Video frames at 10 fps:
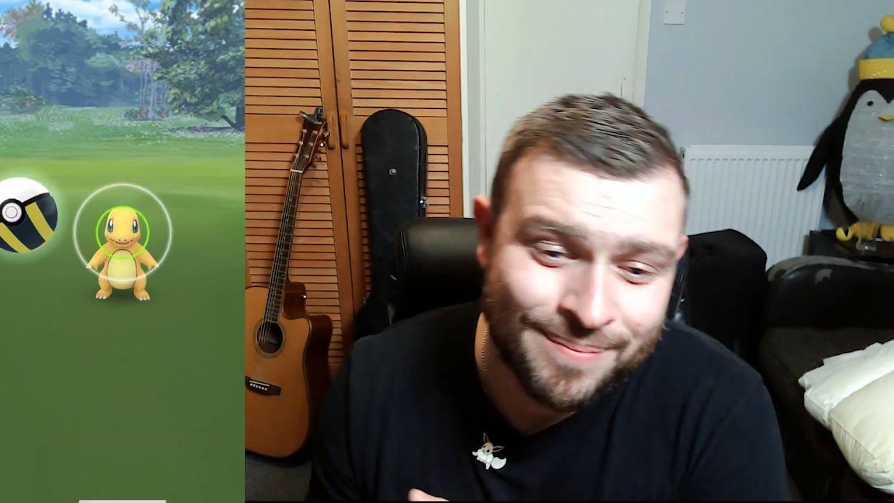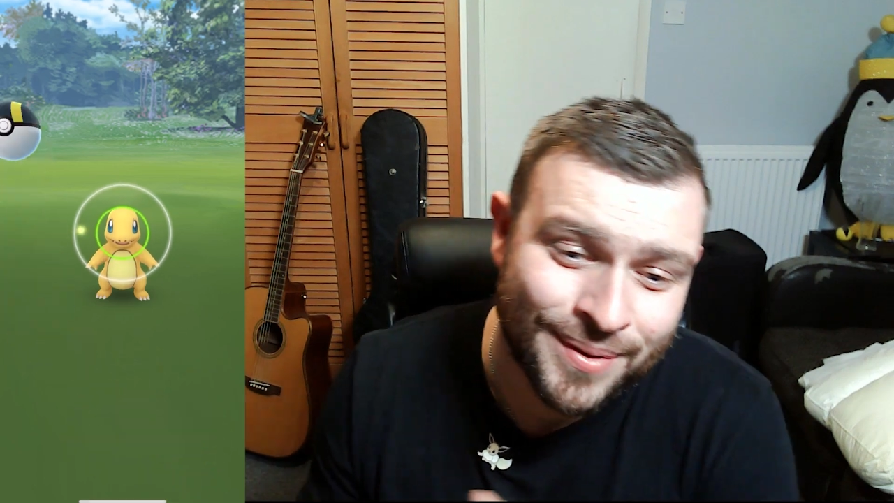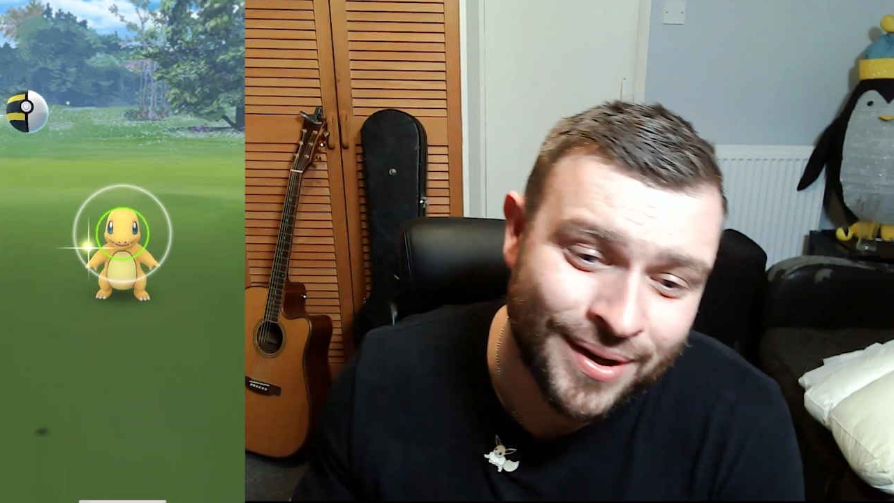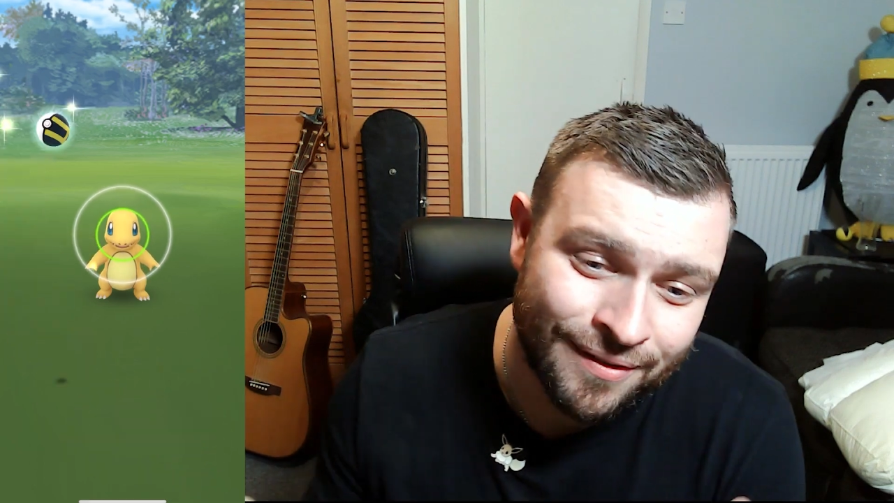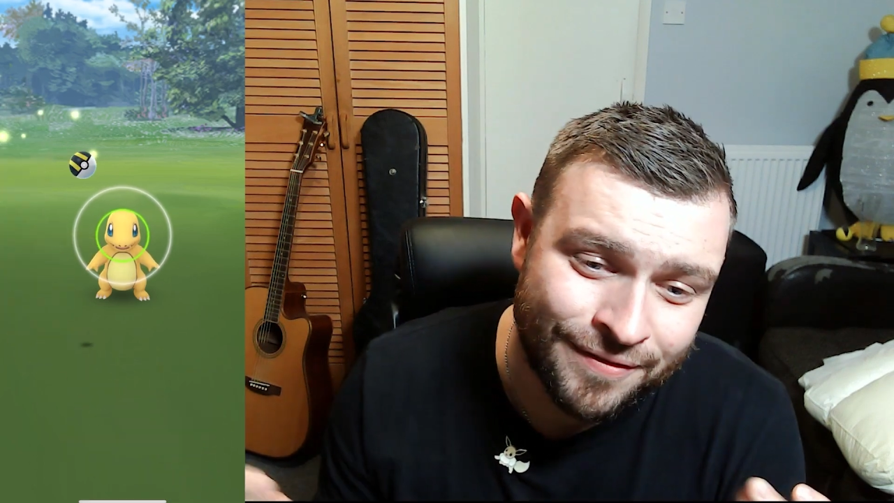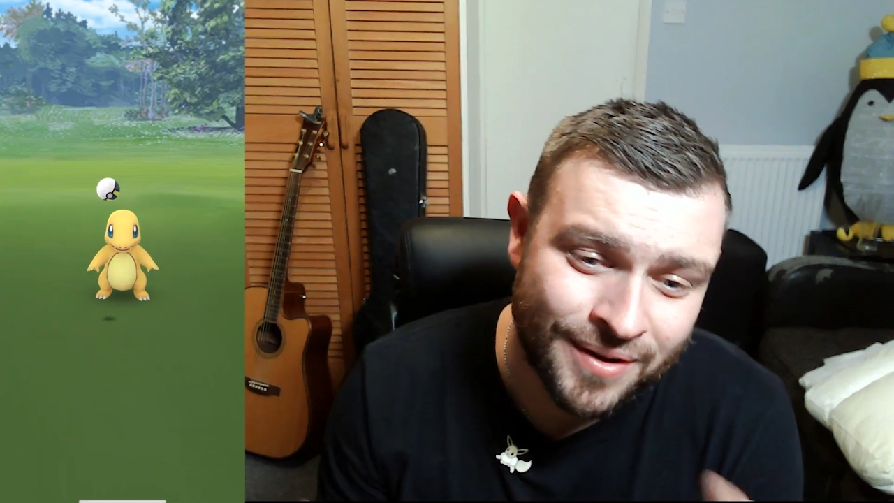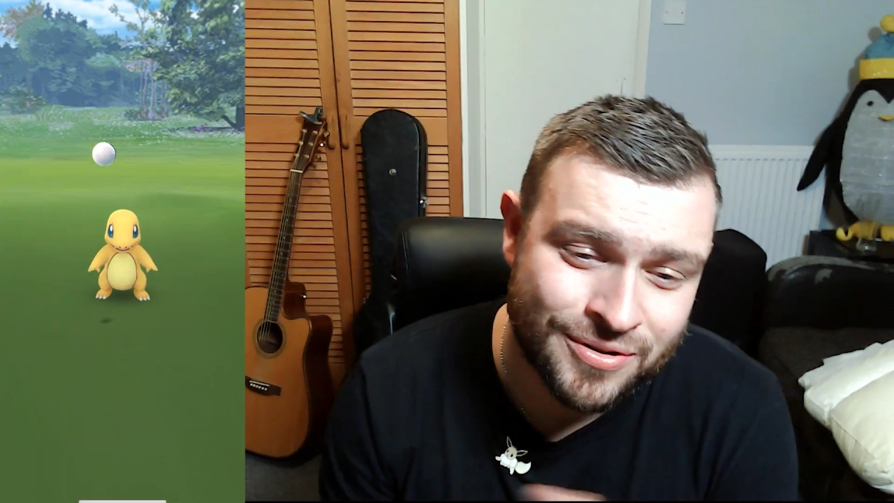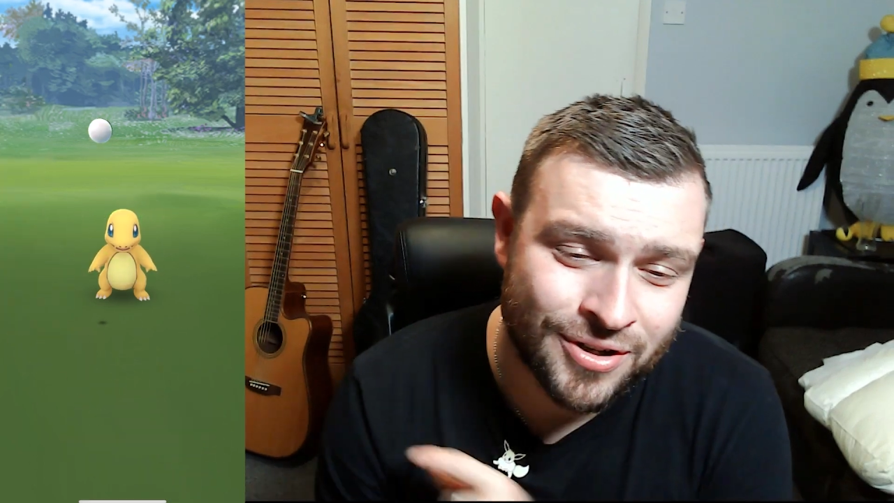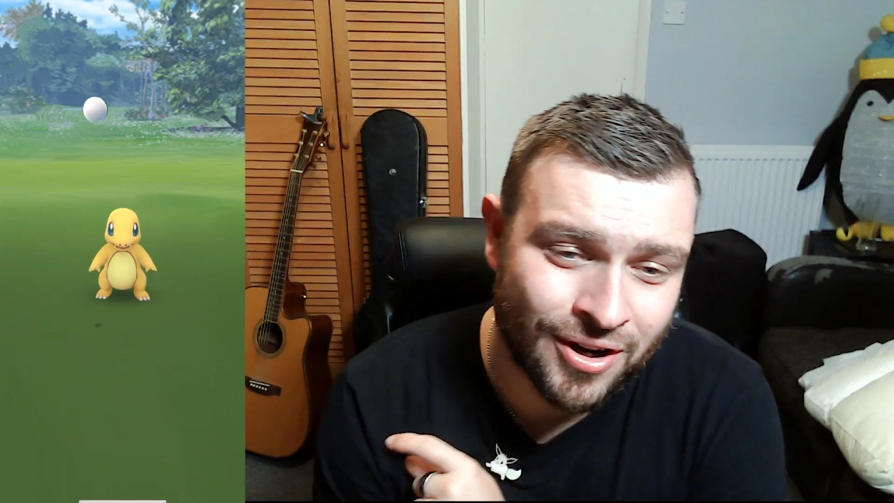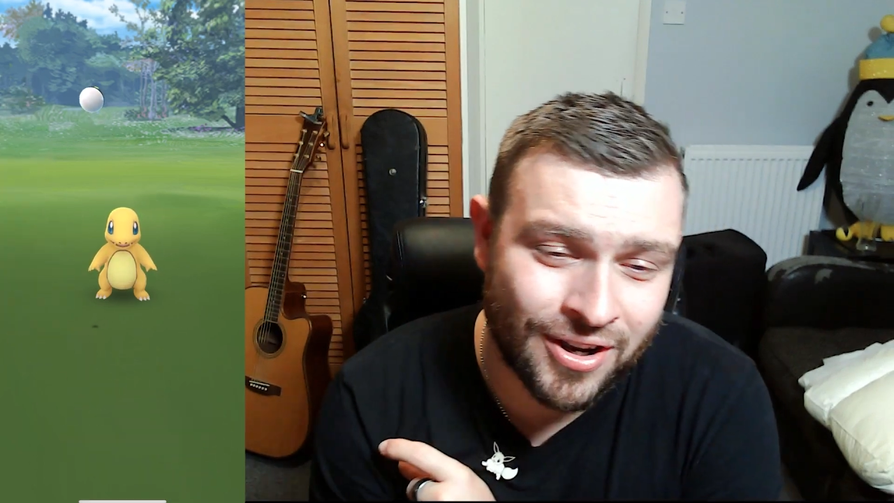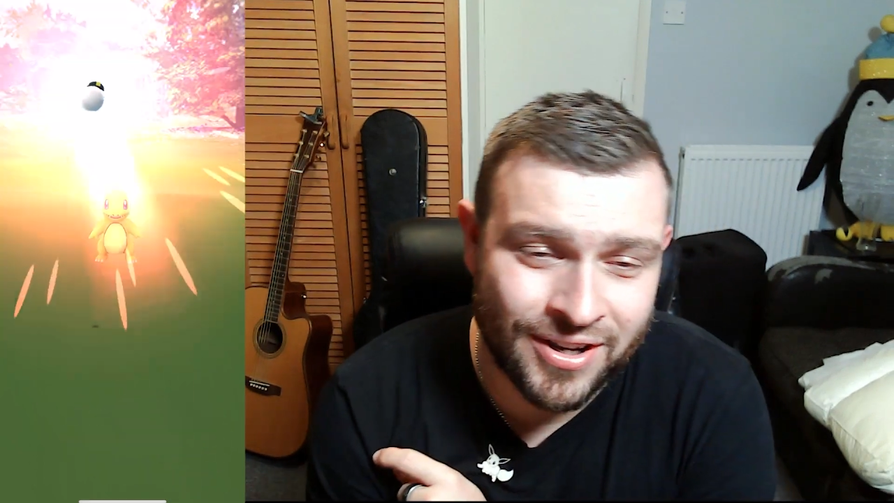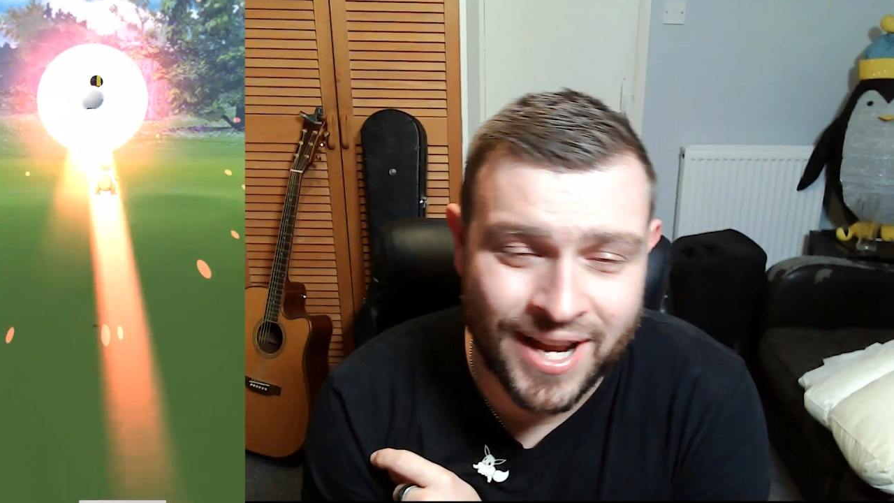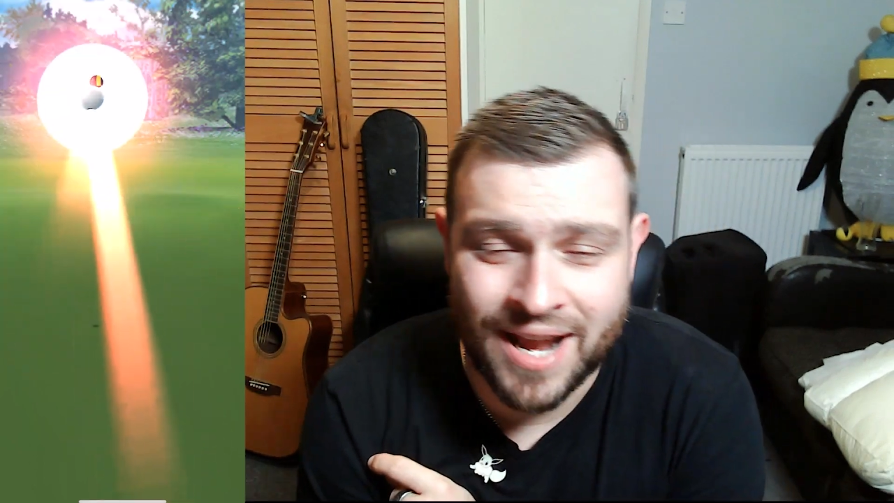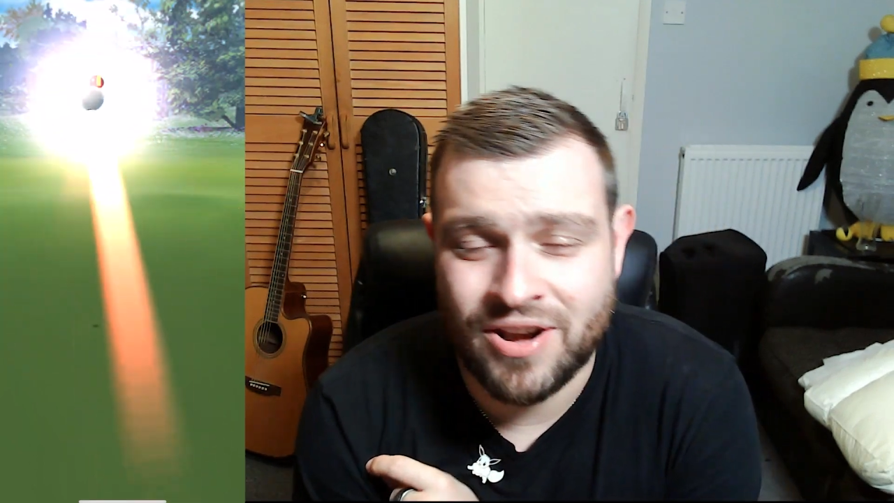but fall short and get